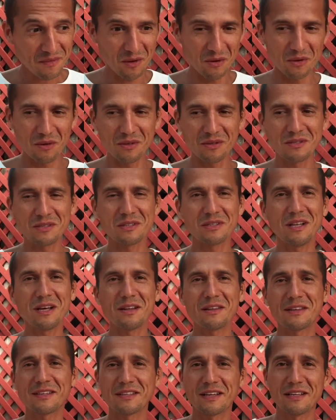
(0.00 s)
Well, there's a lot
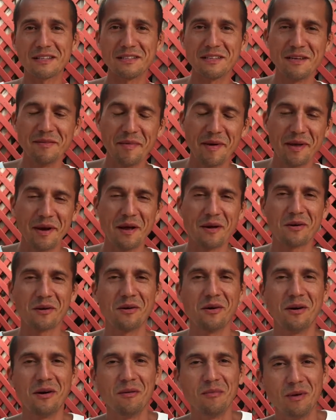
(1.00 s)
of things I could say about
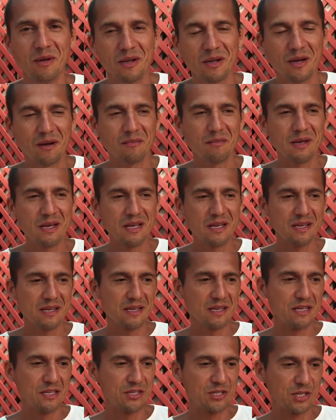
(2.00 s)
alcohol, but um,
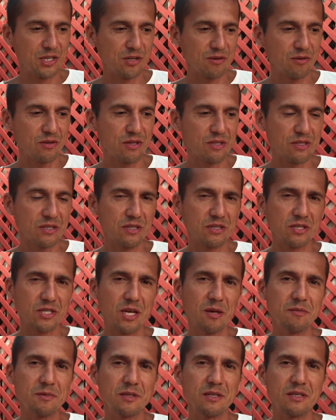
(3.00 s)
in general, it's a
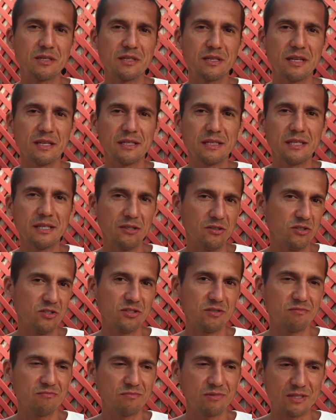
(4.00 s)
substance that
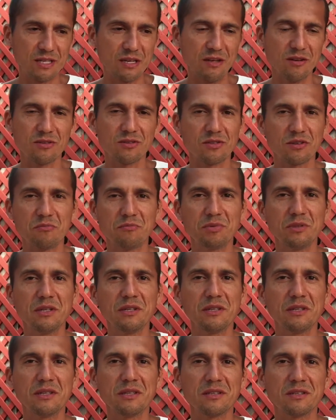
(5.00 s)
kills cells
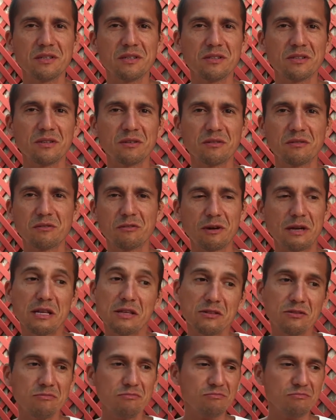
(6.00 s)
completely. It's, it's a great